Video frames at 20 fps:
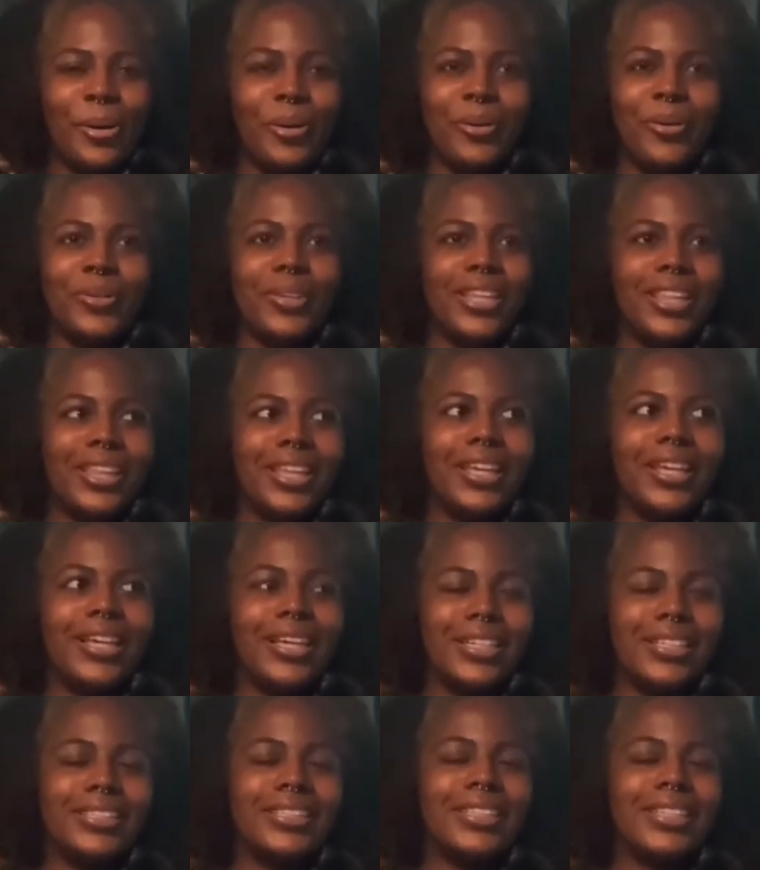early thing
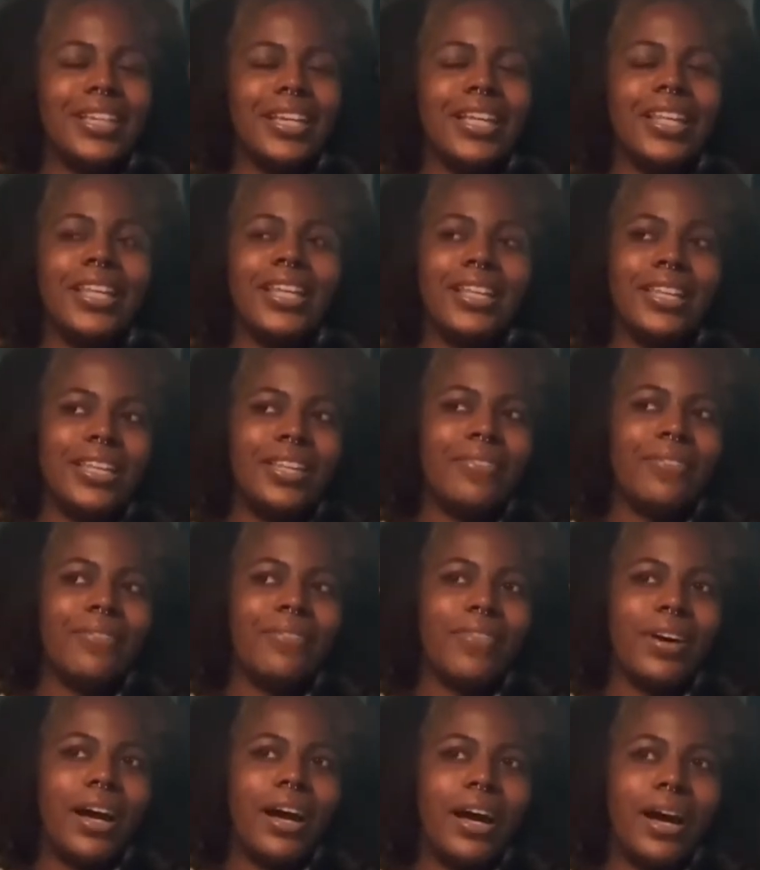is killing me
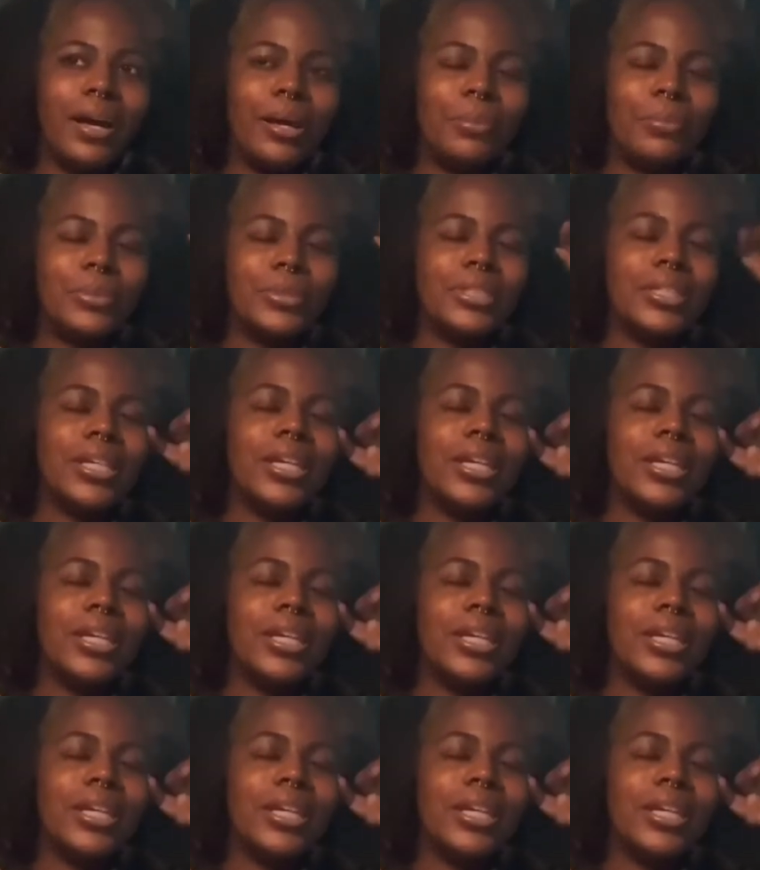vibes.